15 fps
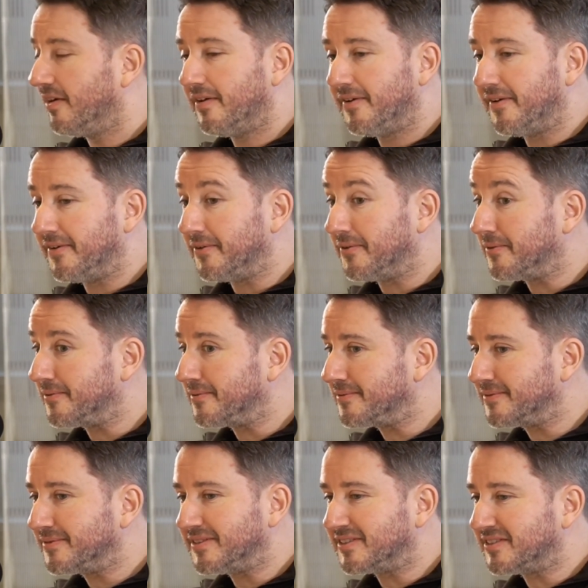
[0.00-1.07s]

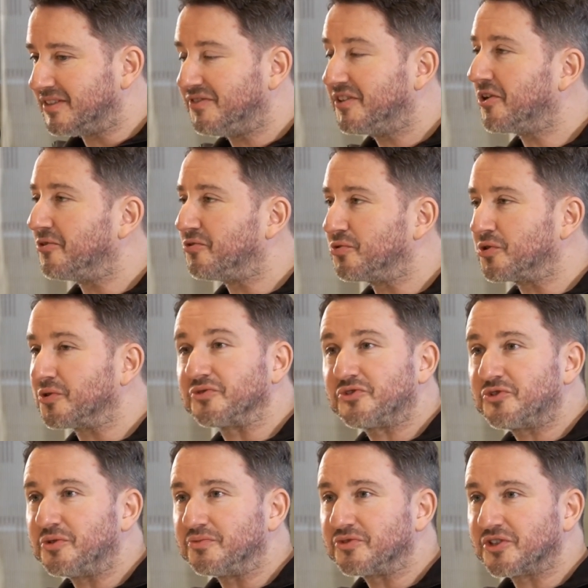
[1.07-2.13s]
it's difficult to
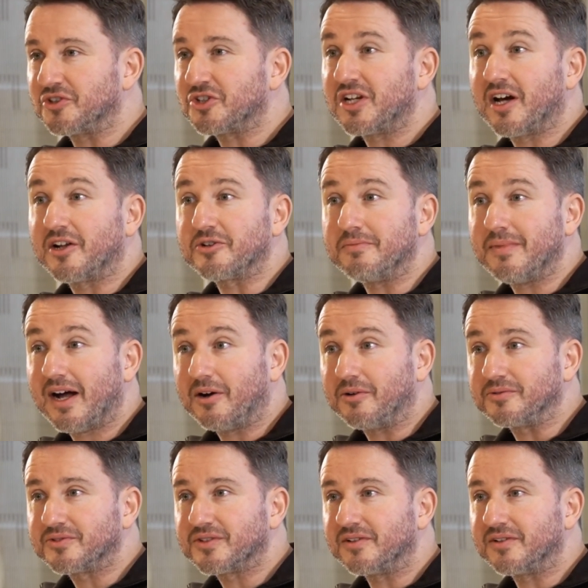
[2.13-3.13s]
consume such large amounts.